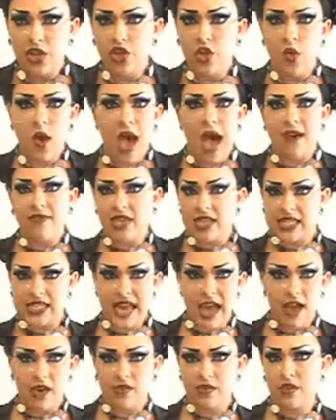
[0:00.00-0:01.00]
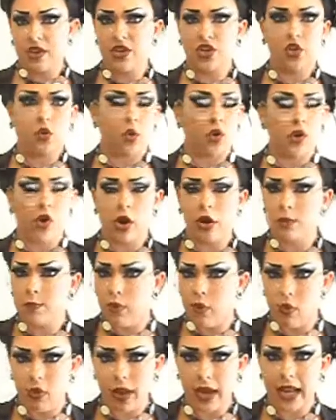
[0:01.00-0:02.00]
You have it down. You're on
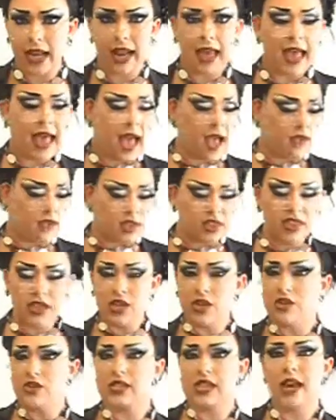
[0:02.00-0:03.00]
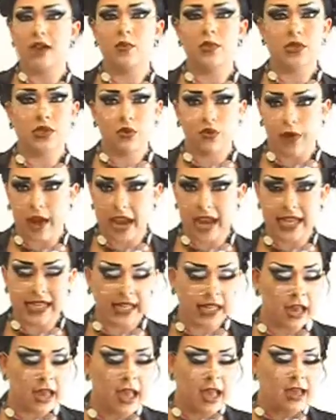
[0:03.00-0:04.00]
point. Everything you said was
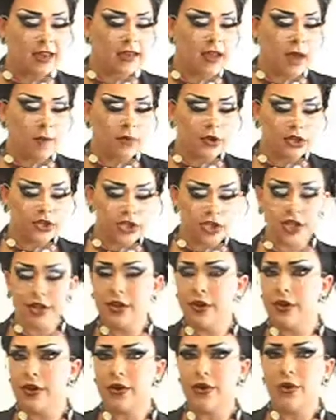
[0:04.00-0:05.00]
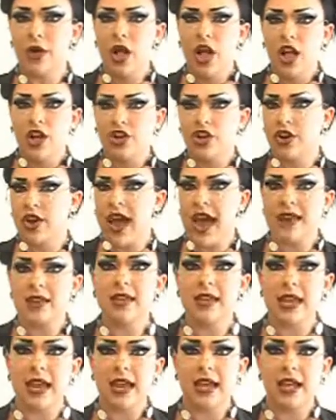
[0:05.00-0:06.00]
great. Number 2, your
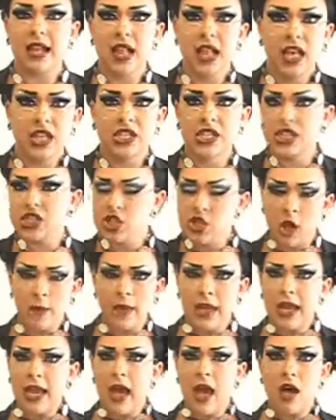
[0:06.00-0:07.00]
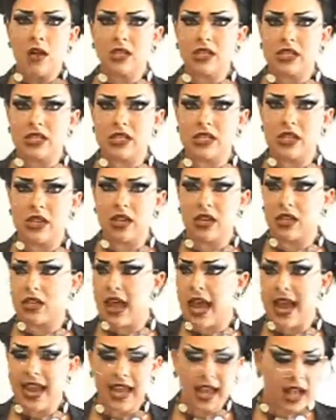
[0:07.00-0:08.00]
editing. Does nobody else,
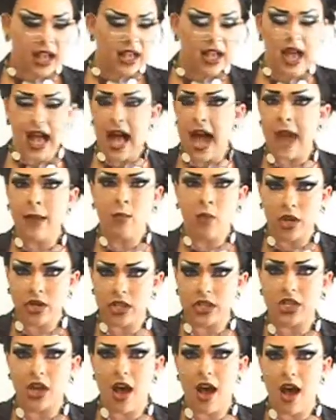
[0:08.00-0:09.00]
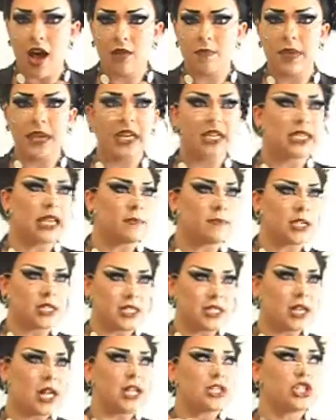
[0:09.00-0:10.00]
like, I wanted to talk because I'm
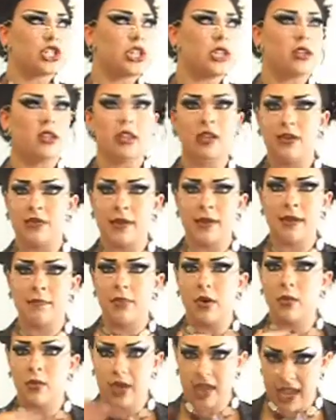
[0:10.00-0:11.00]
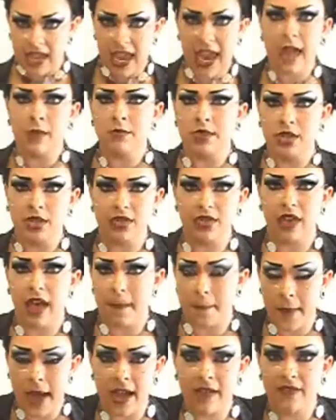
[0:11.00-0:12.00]
technologically illiterate, but when it came to
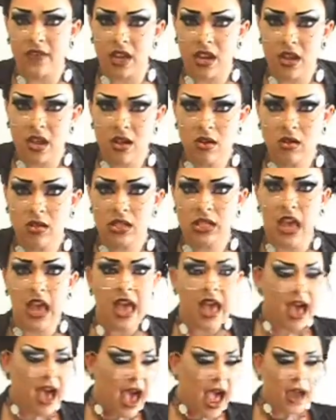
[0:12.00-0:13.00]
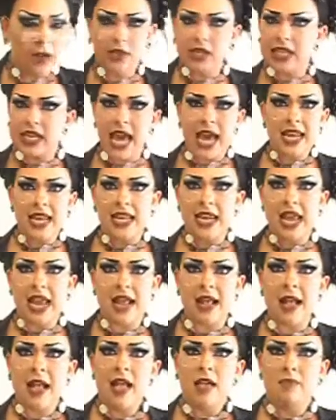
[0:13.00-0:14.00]
my videos, I was
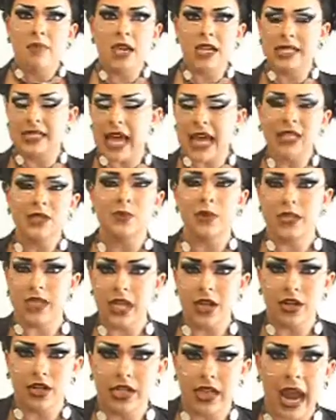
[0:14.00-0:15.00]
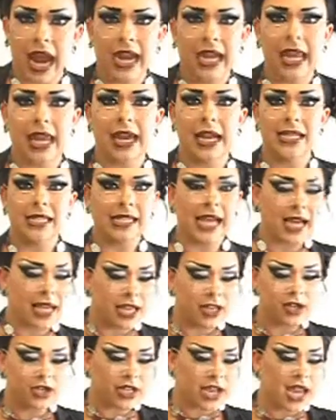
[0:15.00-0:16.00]
editing because that's what's entertaining. It's not
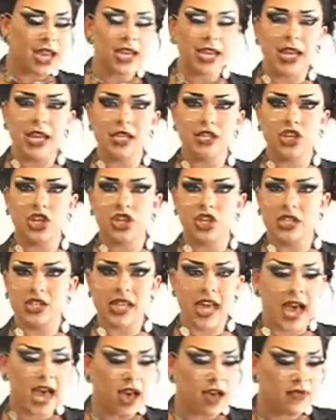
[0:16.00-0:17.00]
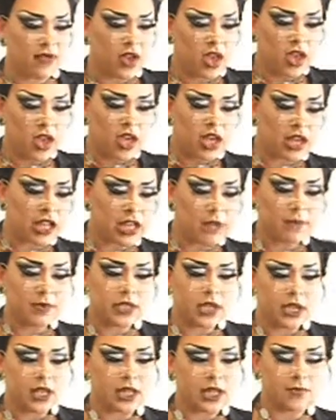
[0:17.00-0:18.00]
entertaining to just have
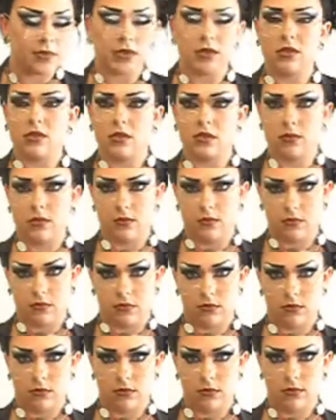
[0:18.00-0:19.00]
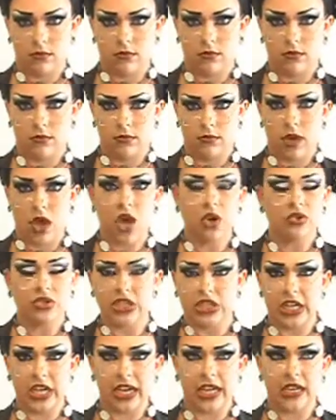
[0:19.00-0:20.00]
clips and clips. Oh
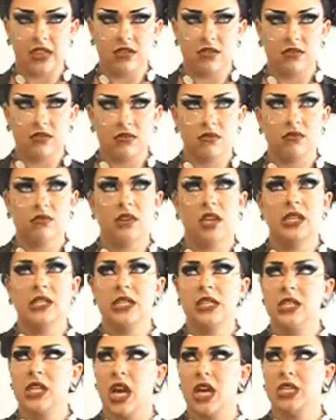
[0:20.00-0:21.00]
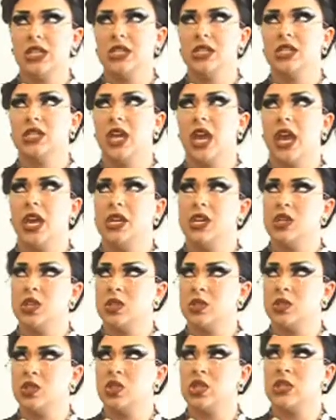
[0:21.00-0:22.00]
shit. Isn't Tatis
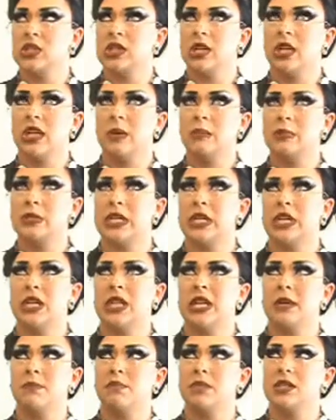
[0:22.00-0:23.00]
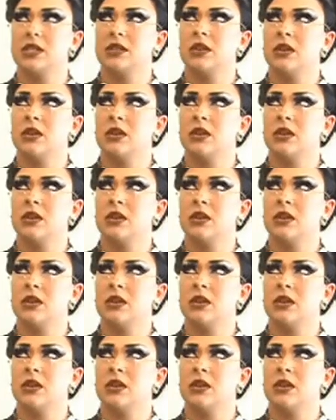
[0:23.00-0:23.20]
tangents just clips and clips?